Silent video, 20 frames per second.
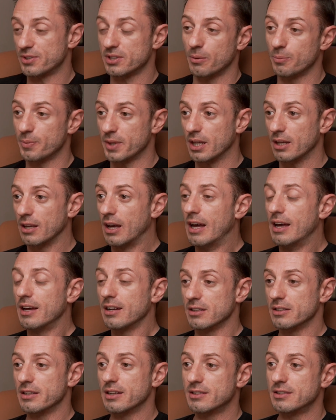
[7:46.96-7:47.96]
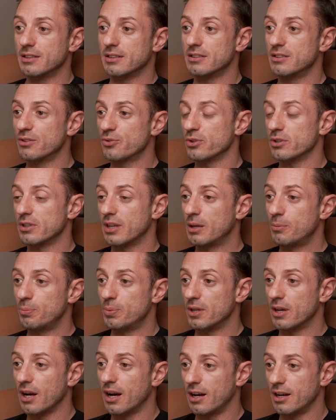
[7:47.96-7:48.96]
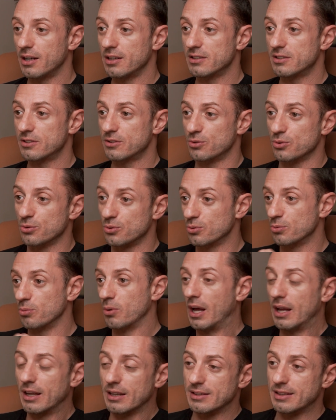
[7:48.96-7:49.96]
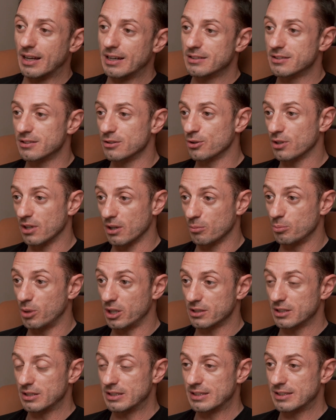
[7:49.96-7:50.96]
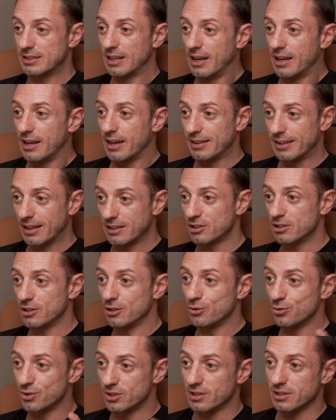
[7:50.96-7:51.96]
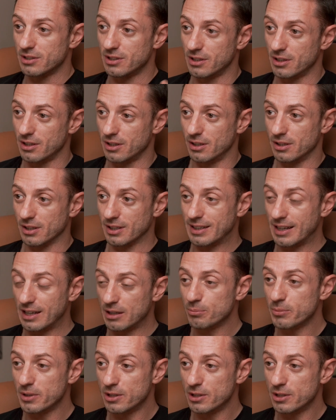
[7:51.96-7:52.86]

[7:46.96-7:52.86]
something, connecting different APIs to nice looking buttons, and actually using the game